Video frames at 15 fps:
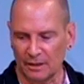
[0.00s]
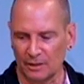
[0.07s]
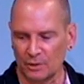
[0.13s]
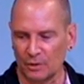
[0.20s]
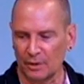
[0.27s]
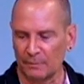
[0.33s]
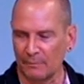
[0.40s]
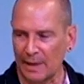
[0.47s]
You
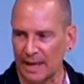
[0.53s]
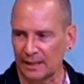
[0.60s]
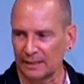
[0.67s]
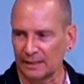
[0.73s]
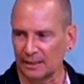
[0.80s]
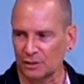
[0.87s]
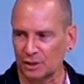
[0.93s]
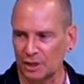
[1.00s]
can mail
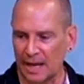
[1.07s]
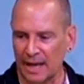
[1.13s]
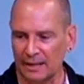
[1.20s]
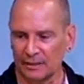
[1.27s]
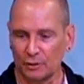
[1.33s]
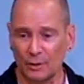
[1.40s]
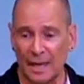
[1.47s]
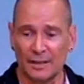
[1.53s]
in a check.
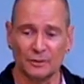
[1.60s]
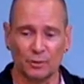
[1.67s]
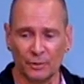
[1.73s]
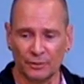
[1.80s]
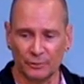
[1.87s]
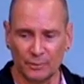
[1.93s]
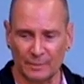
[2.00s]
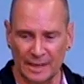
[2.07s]
You can't do it
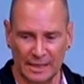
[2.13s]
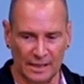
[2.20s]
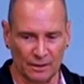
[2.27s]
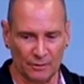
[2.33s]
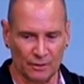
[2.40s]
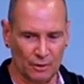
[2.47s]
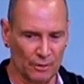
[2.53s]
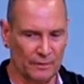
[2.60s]
through me here,
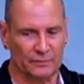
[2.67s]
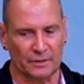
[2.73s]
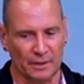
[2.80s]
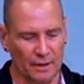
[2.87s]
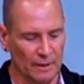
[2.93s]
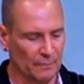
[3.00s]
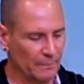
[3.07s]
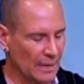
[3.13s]
though. You have to
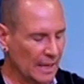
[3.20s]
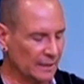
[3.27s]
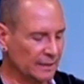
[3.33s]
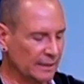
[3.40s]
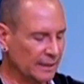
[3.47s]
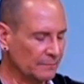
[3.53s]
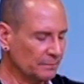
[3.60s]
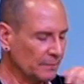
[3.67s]
mail it in.